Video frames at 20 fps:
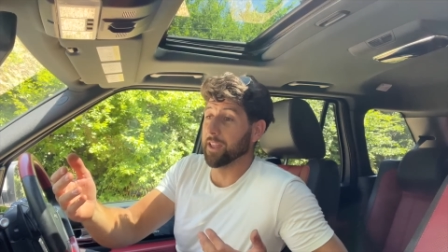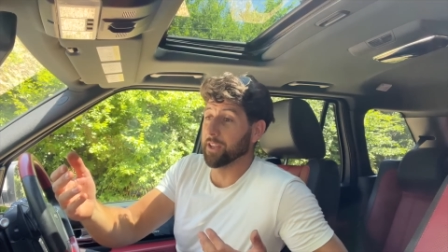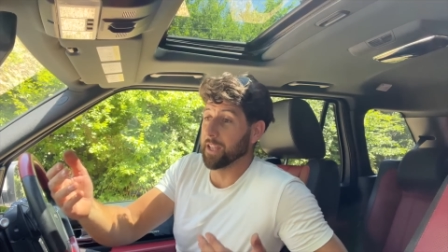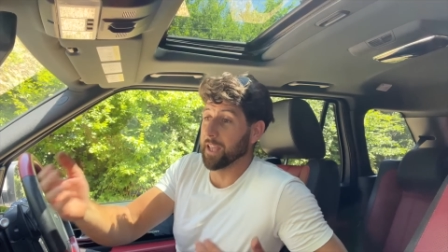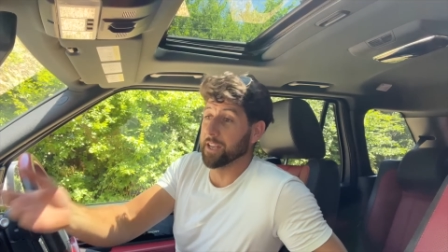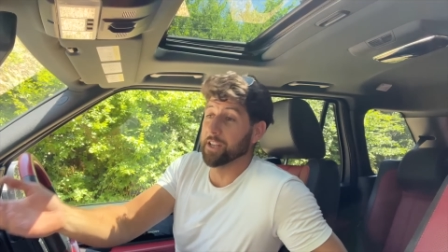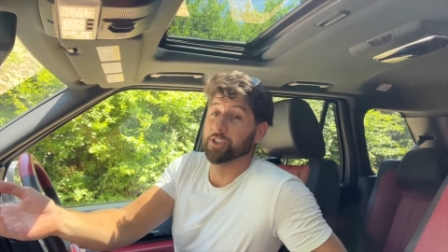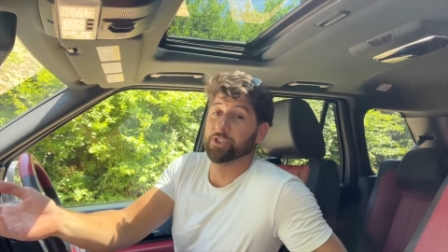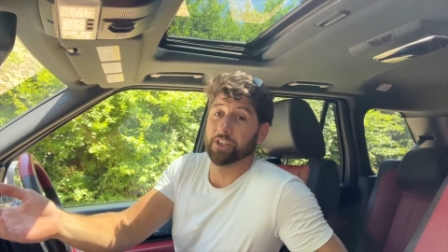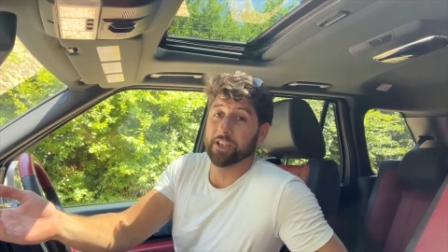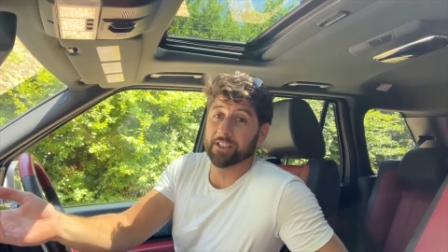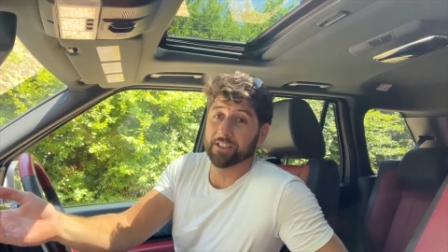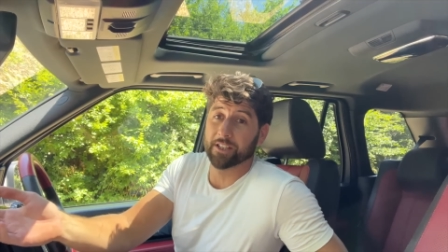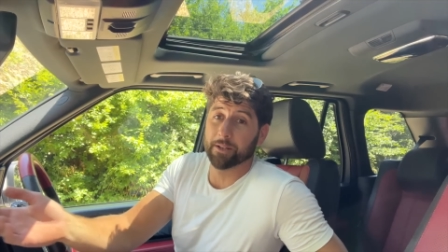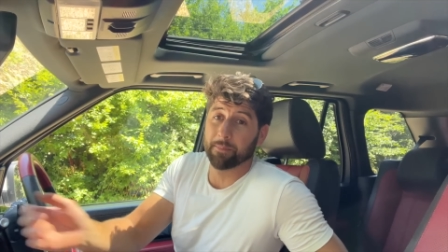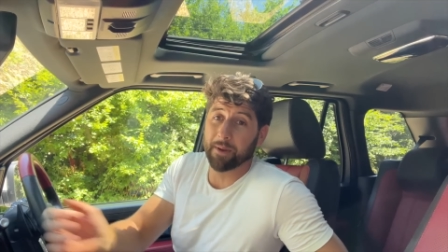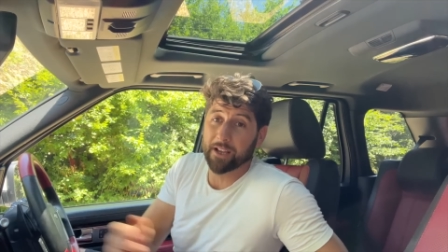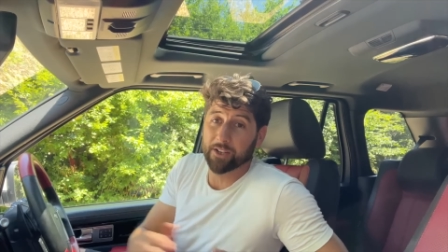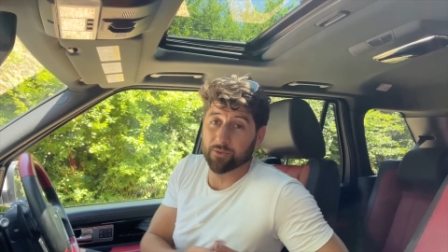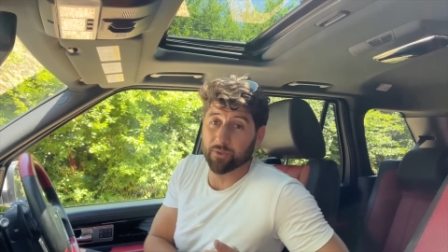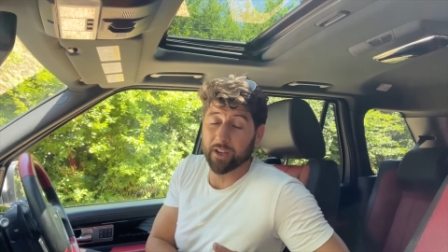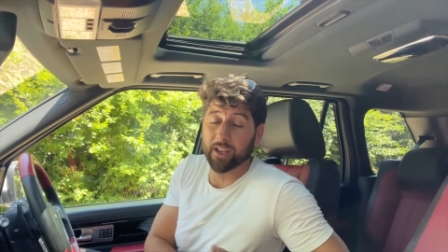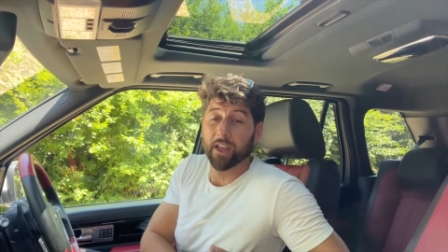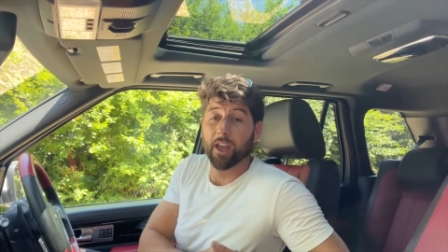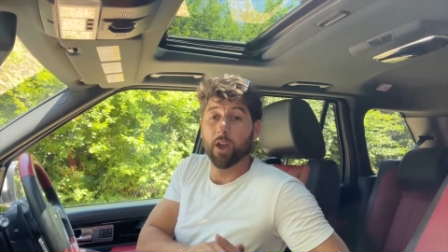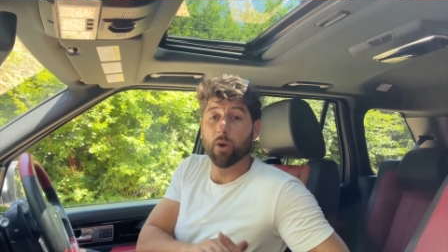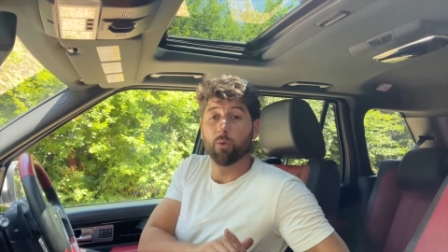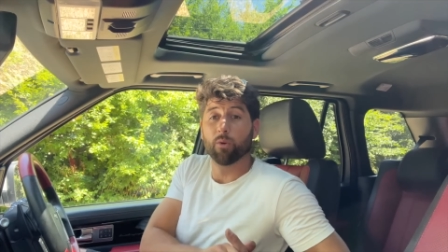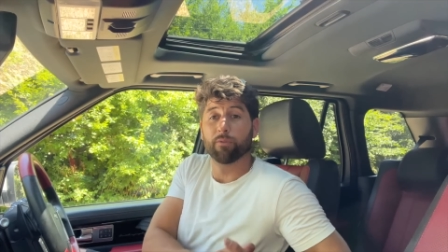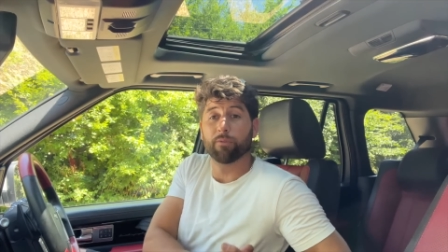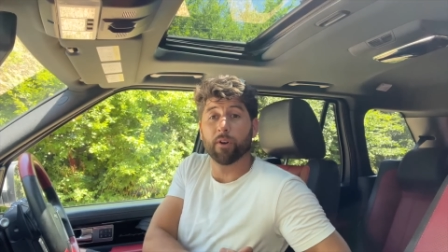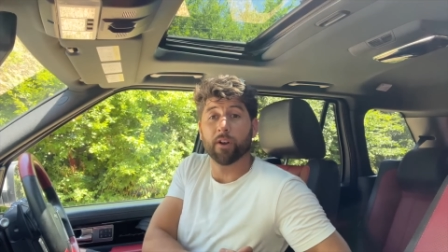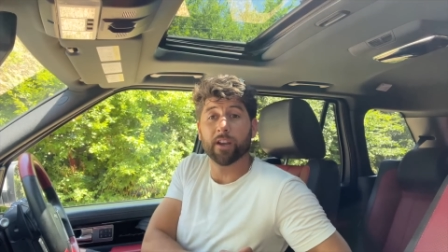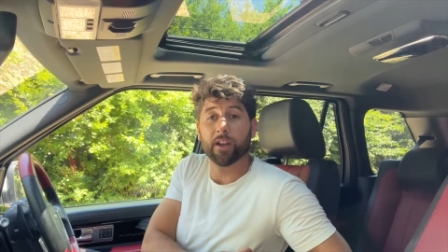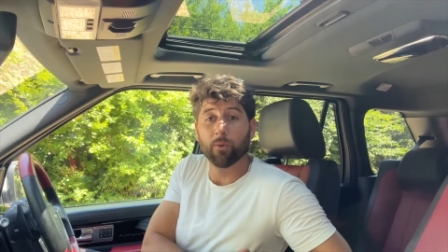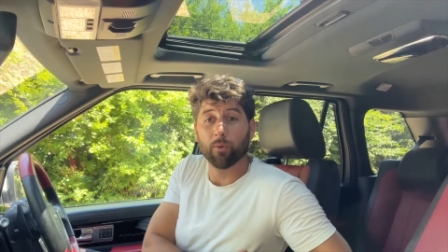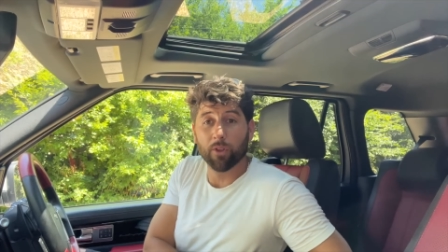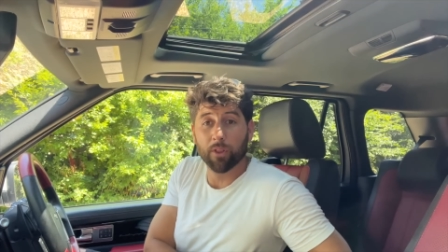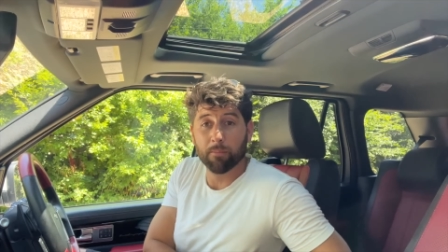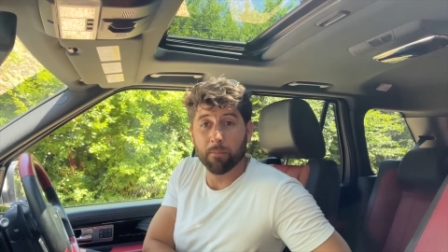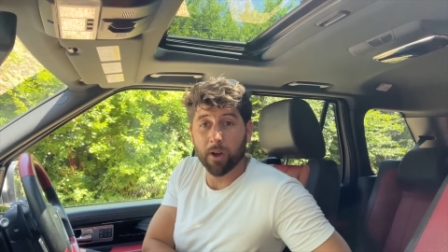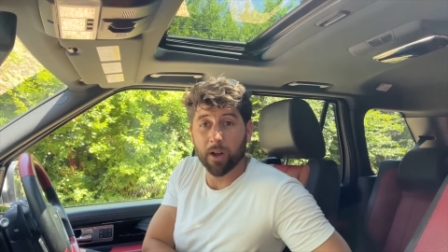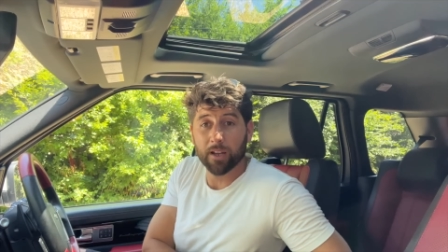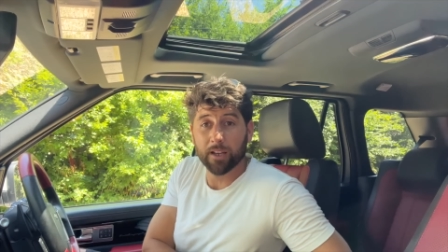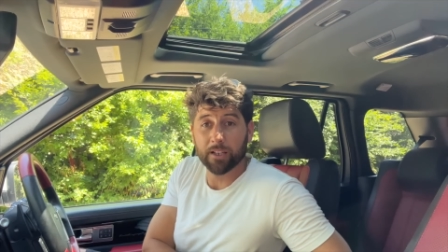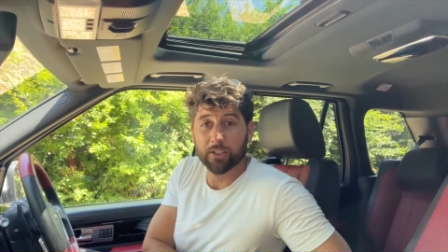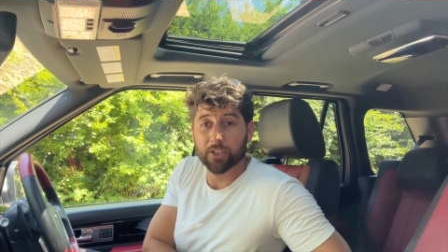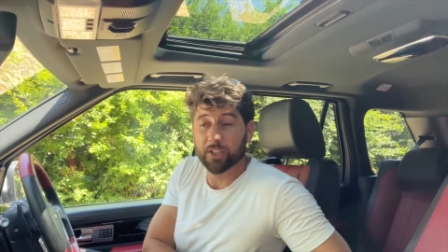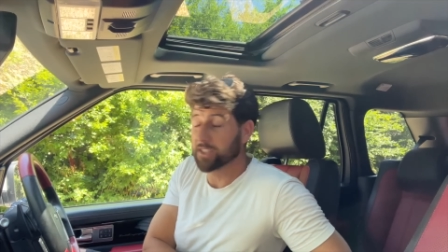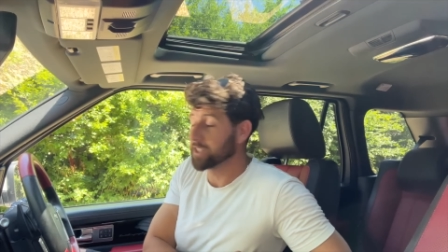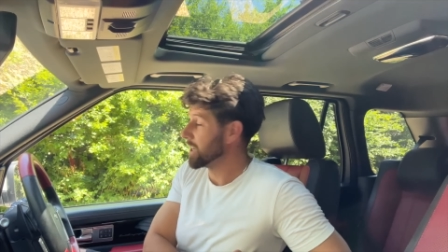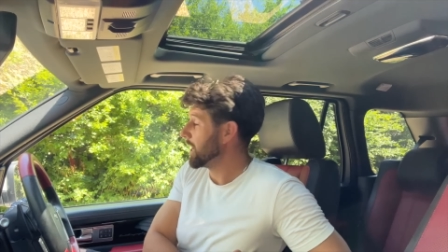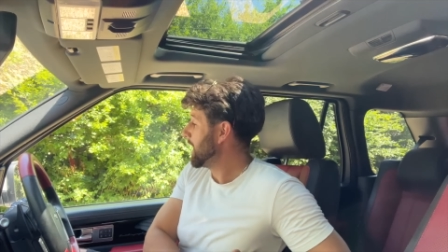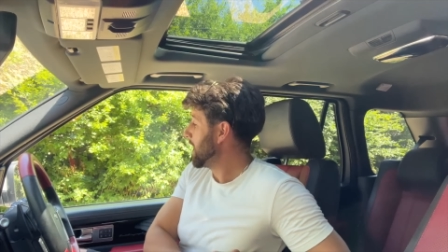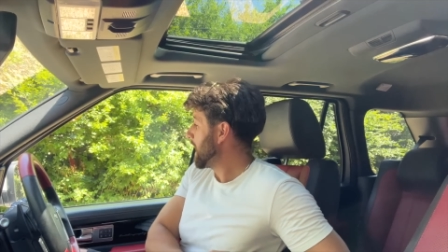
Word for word: energy into the battery, we'll find out what the mileage is.